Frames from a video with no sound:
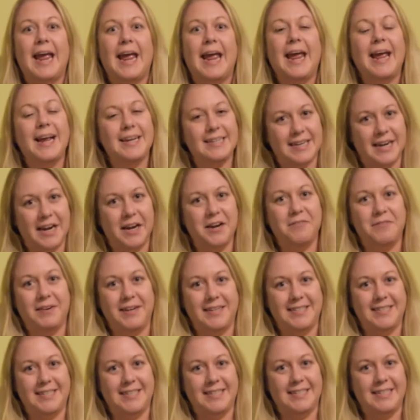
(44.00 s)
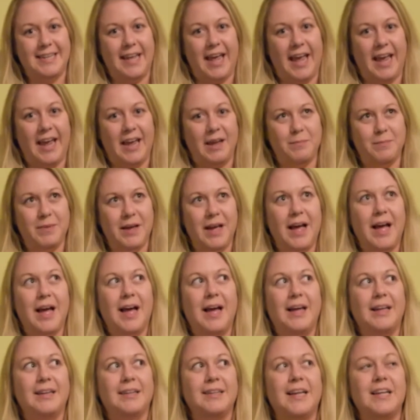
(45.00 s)
and I erased his game.
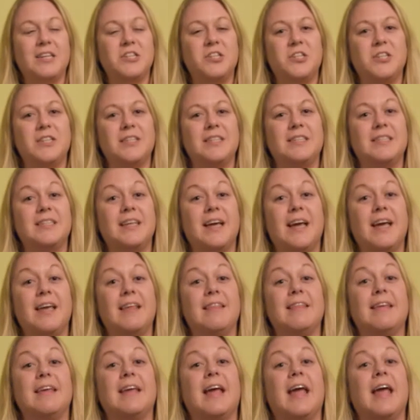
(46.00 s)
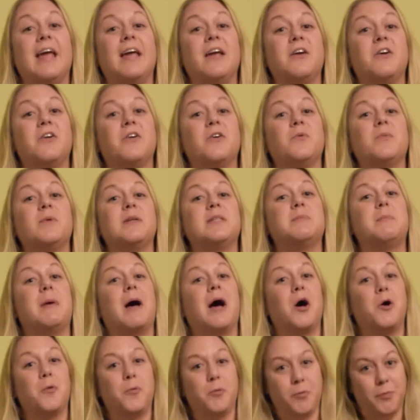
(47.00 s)
Let's just say the anger was
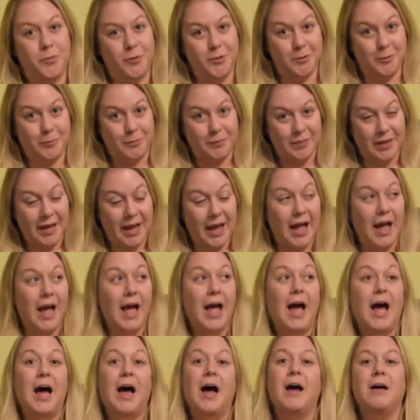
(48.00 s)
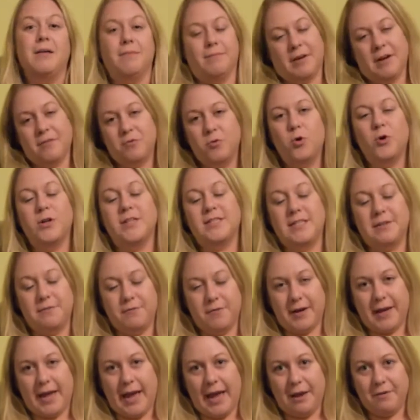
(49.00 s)
palpable. Of course he
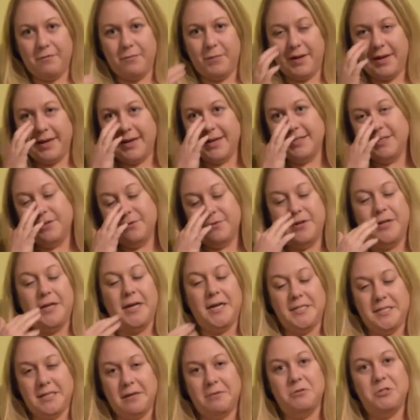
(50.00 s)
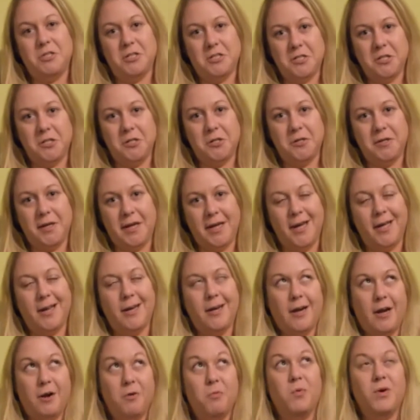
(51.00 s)
forgave me because he realized I was just a little kid
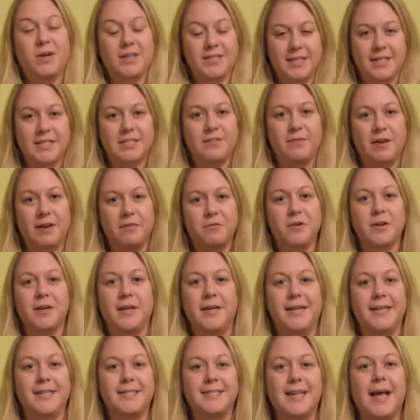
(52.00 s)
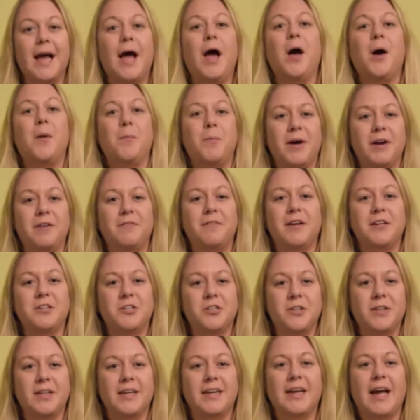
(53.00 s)
and I was his favorite niece. But
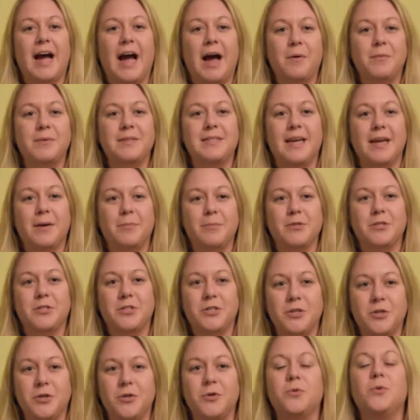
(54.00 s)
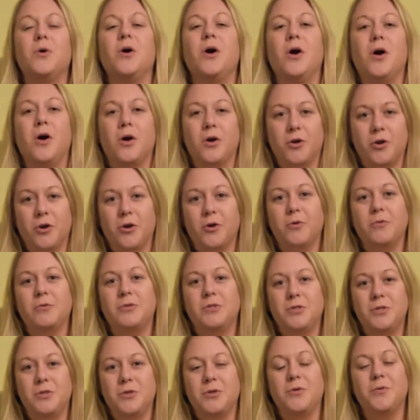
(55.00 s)
eventually I was able to go
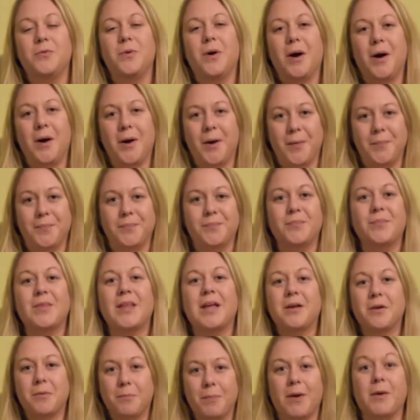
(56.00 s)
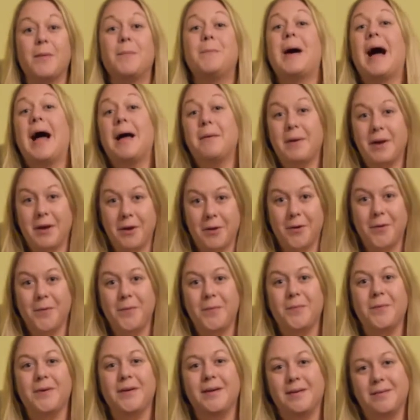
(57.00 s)
to buy my
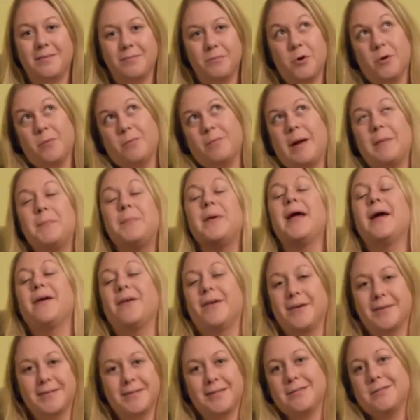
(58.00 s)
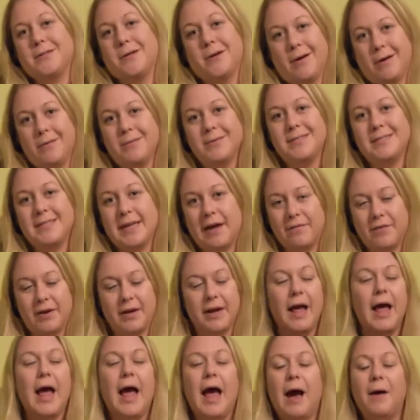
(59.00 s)
own, well, my parents, because I was 7.
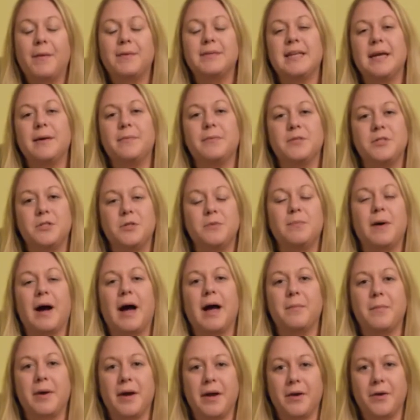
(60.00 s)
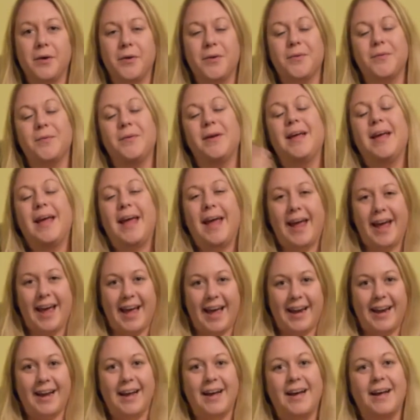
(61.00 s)
I was able to buy my own
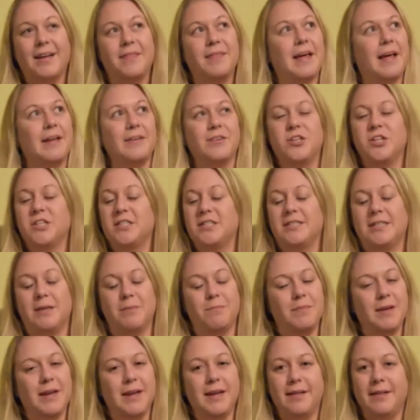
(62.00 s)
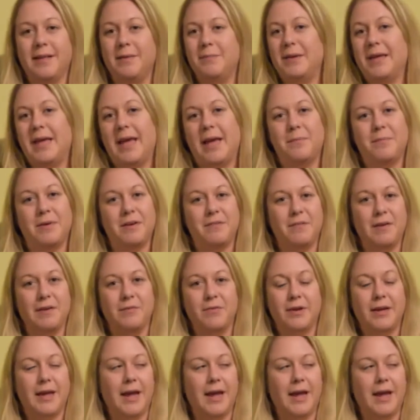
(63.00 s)
and that just immediately became my favorite